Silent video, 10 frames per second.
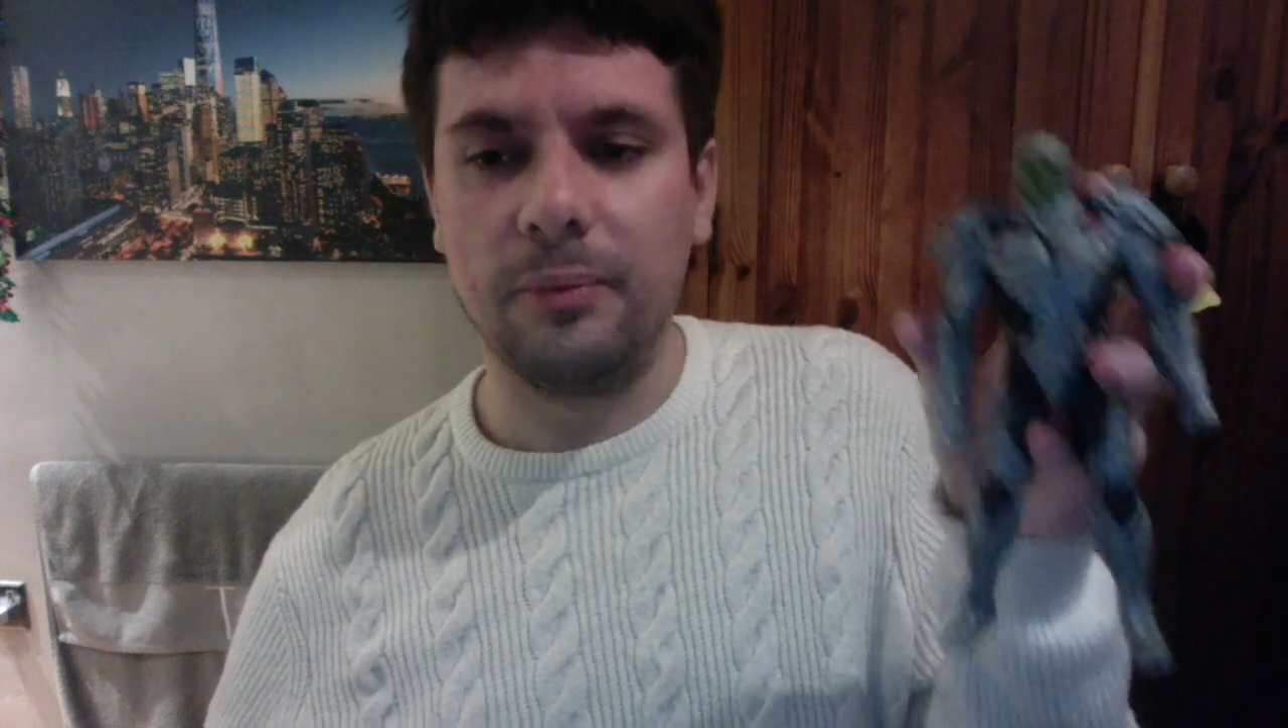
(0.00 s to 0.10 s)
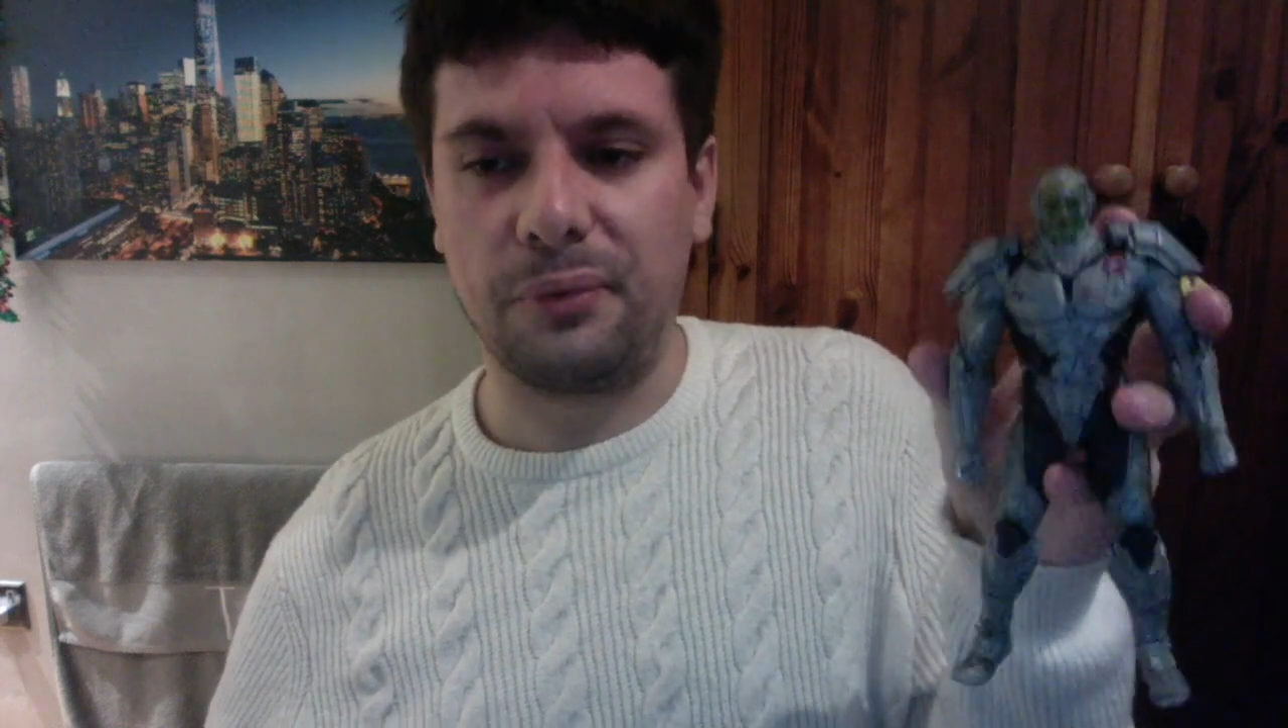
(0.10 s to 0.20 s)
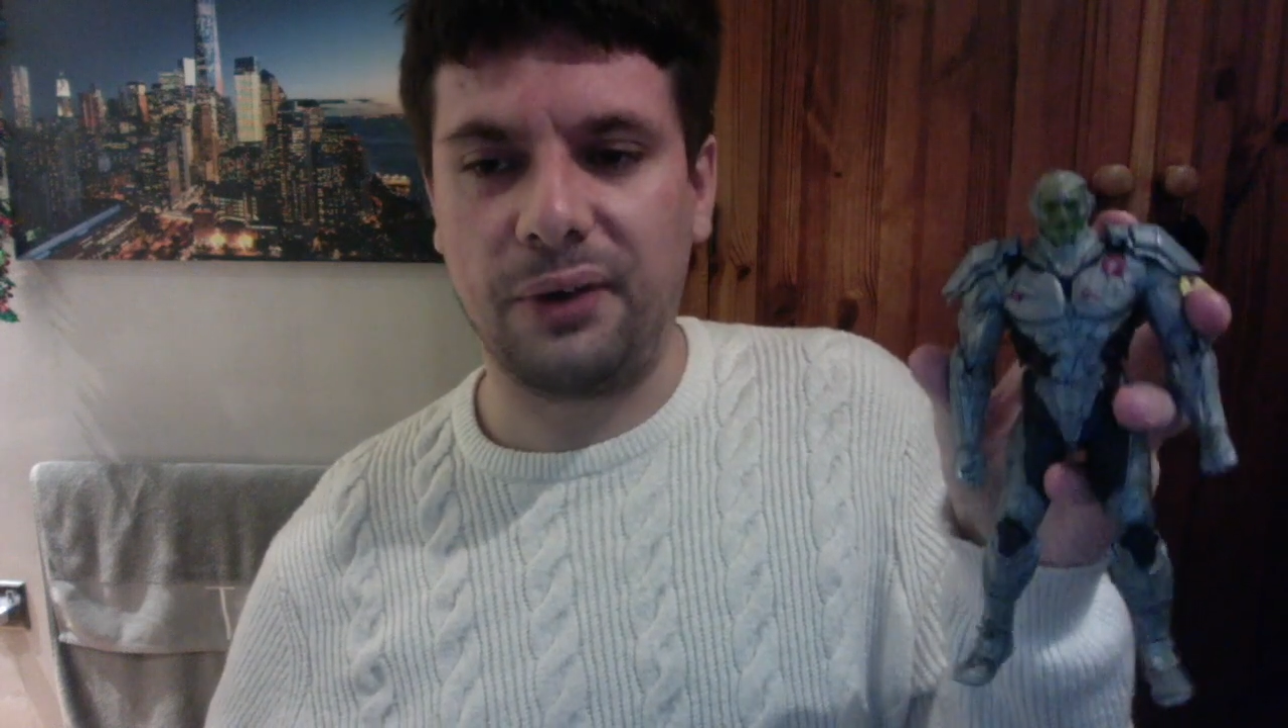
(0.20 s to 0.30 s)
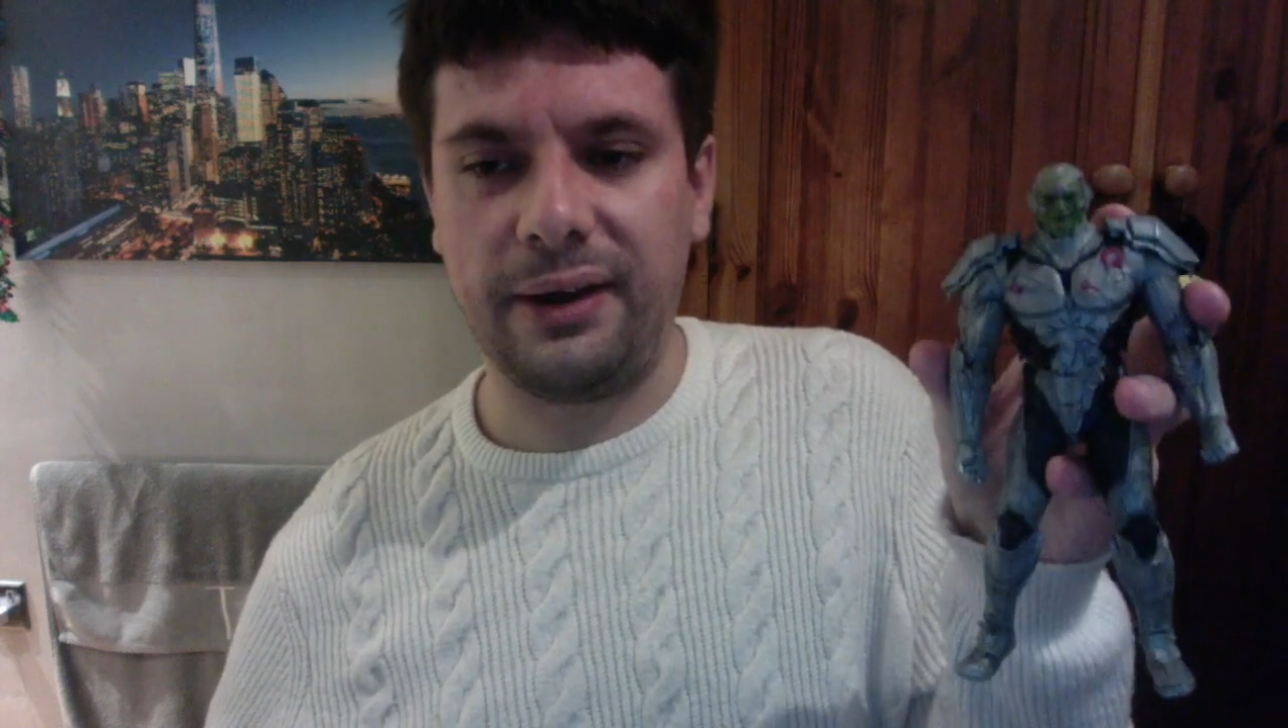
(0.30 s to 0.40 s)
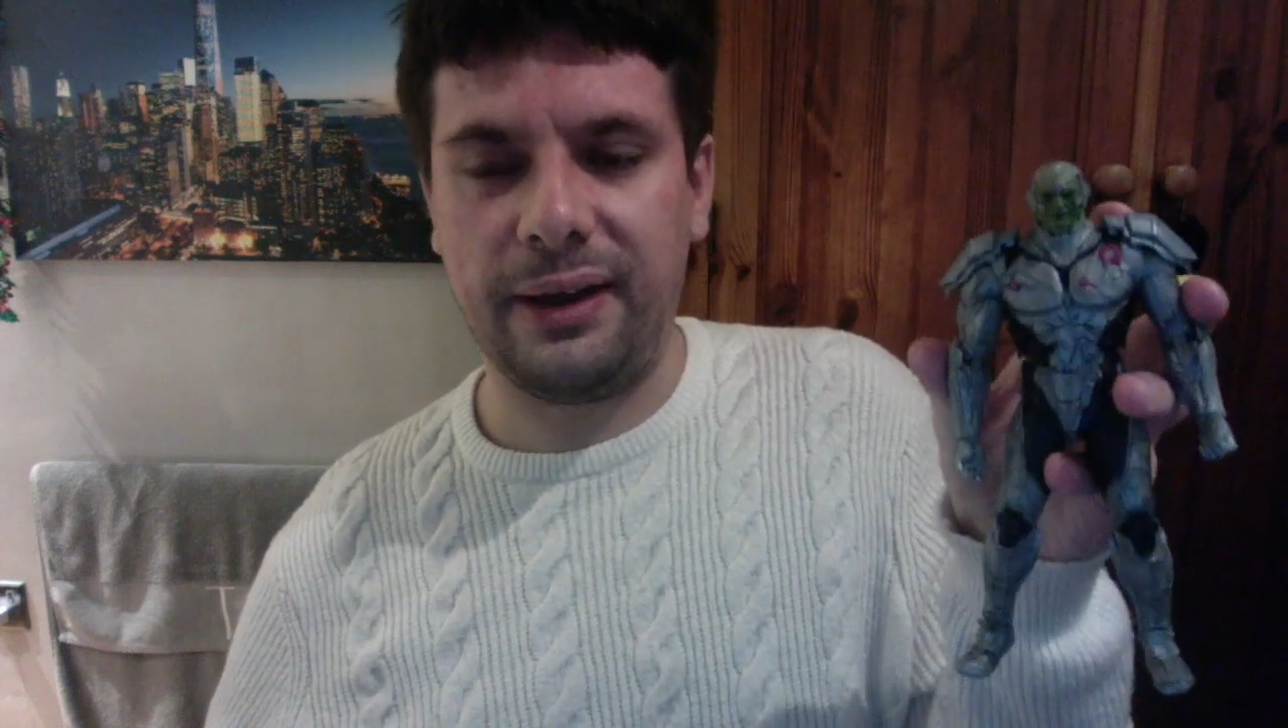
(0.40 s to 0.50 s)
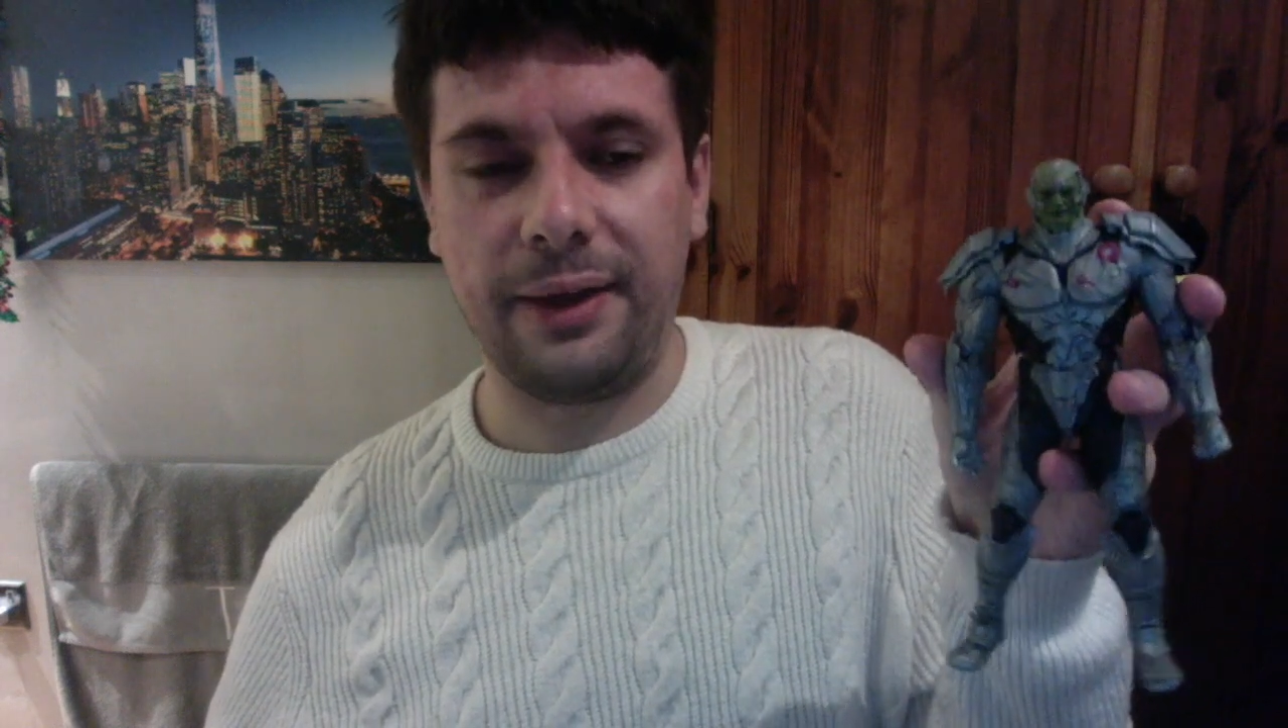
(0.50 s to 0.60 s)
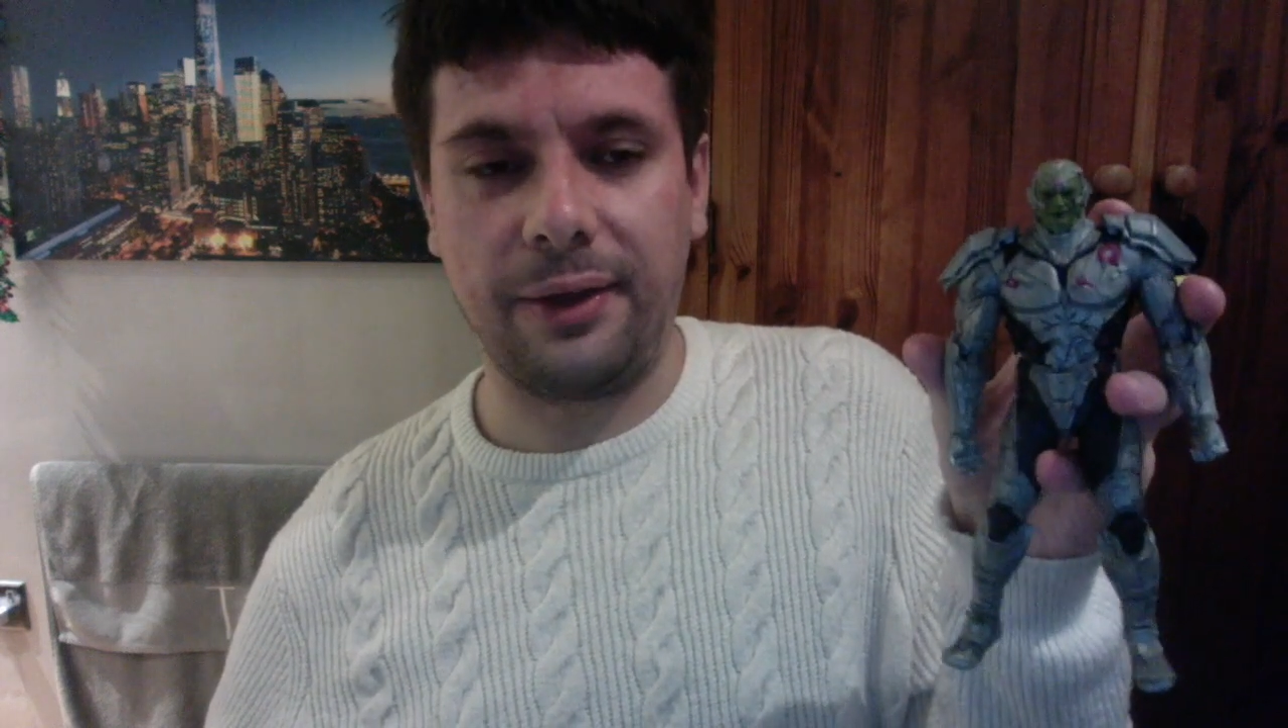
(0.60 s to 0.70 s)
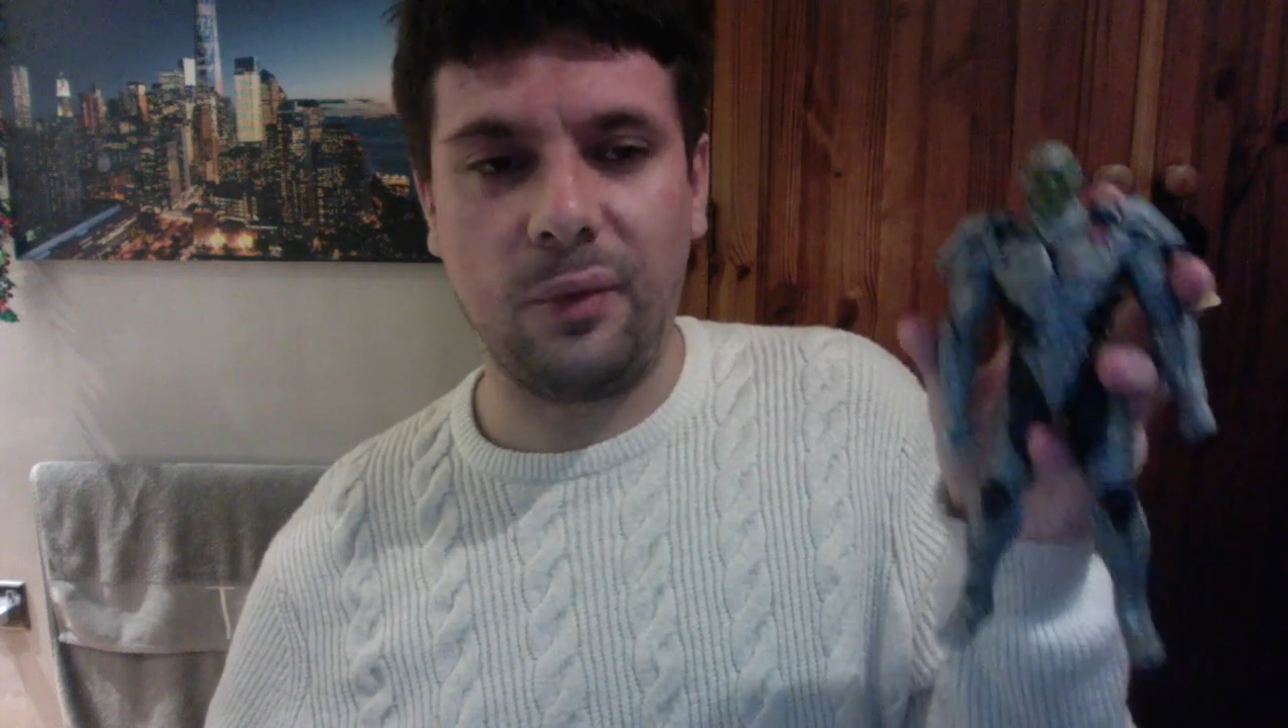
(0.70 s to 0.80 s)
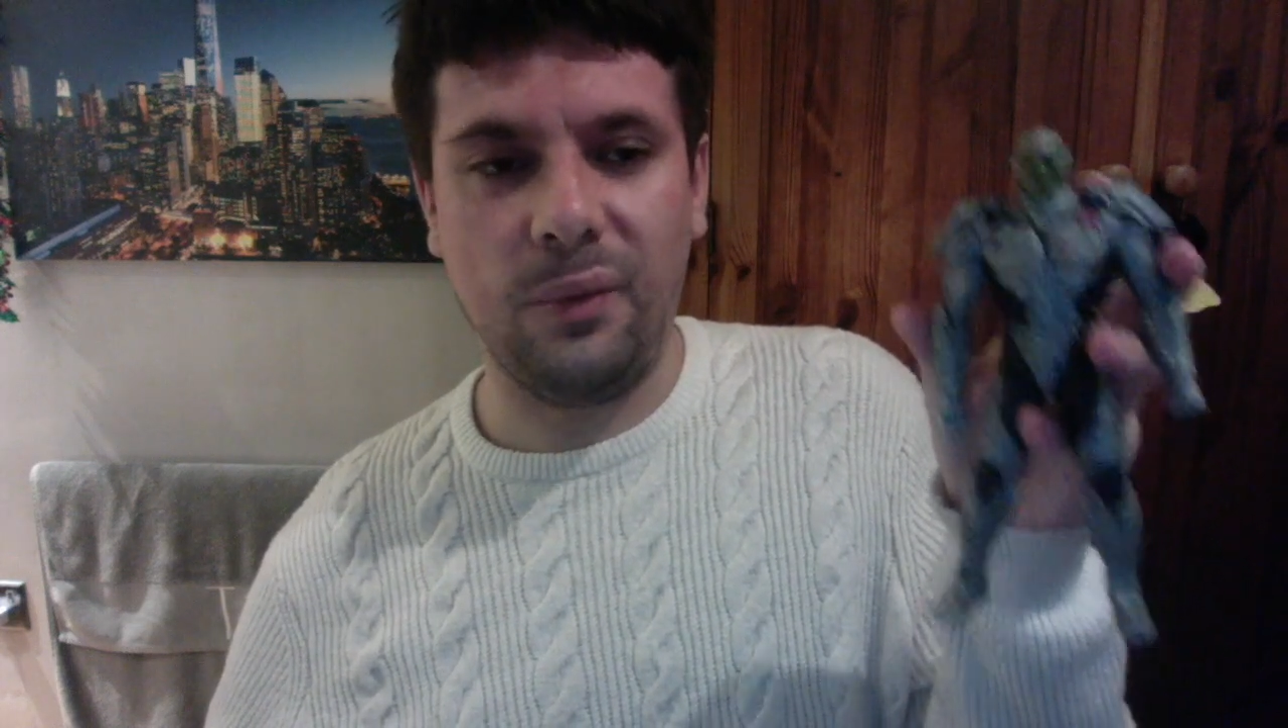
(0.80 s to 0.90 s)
Brainiac